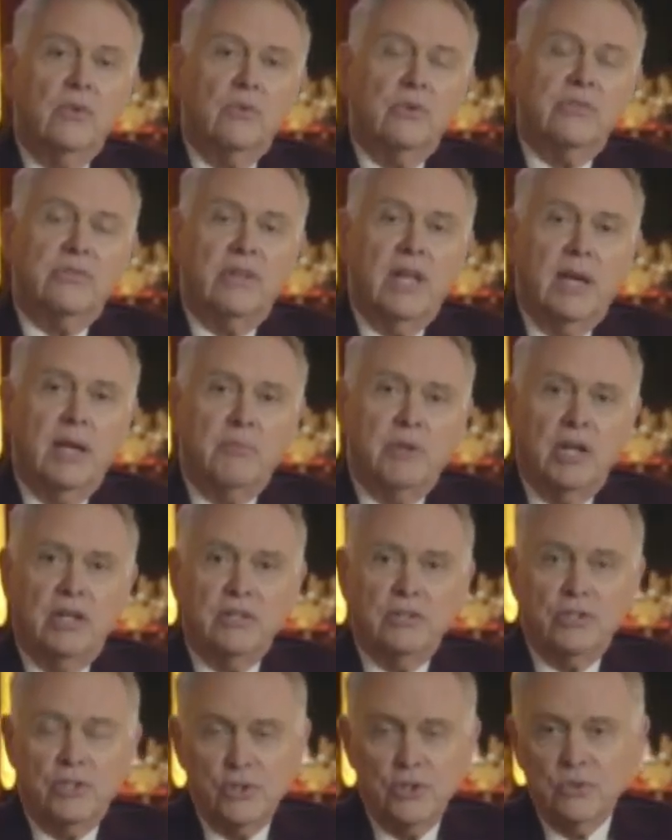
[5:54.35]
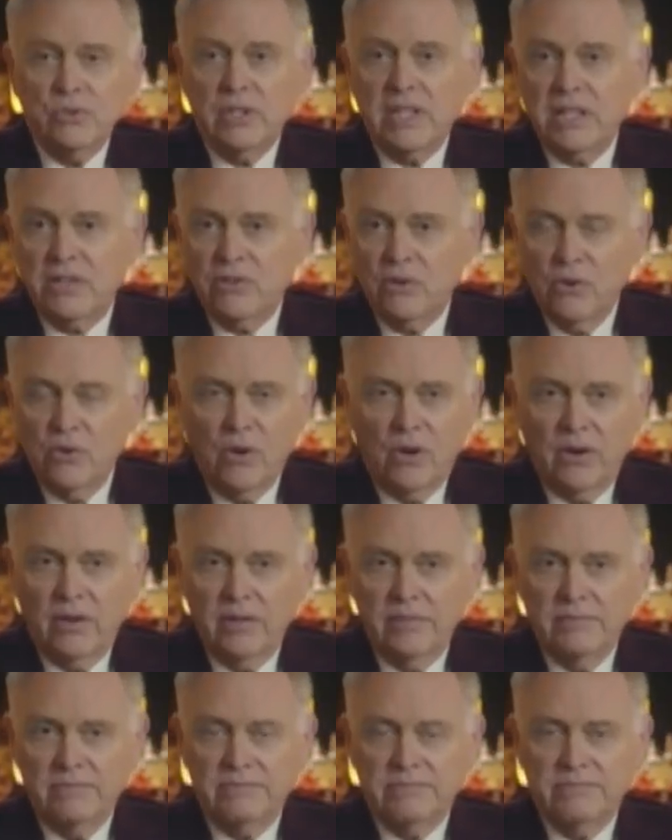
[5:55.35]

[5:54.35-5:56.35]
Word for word: was named Julie Dorn.